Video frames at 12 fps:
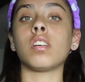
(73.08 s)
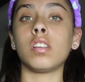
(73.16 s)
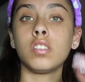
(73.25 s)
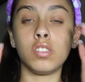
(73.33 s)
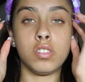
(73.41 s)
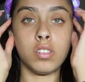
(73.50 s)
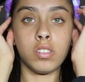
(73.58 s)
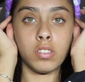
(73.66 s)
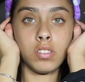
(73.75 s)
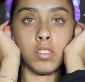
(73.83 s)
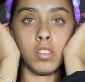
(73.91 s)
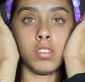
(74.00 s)
It's
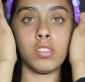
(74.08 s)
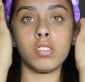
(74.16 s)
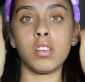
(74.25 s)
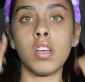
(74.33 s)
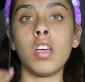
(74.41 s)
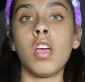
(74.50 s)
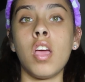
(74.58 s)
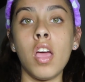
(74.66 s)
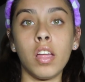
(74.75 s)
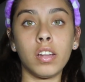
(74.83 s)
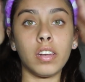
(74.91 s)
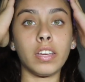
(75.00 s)
just this
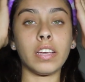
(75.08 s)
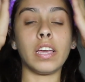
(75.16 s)
like